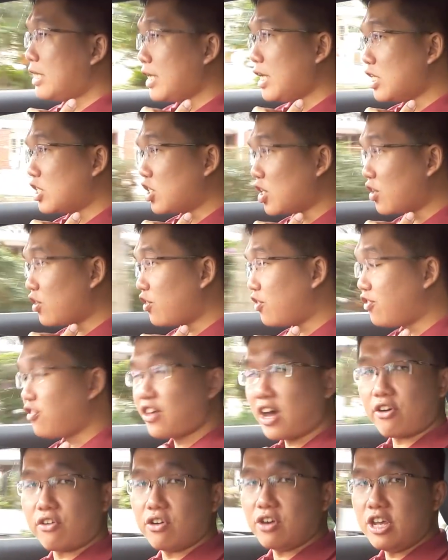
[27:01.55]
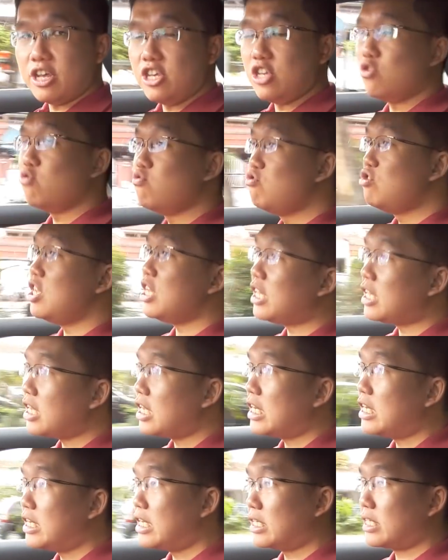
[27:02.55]
is thoroughly unique
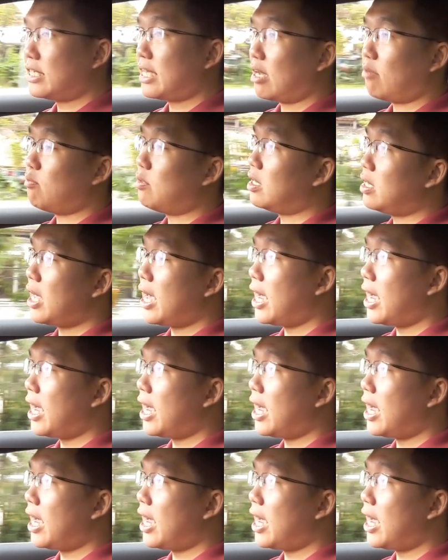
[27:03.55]
in this segment.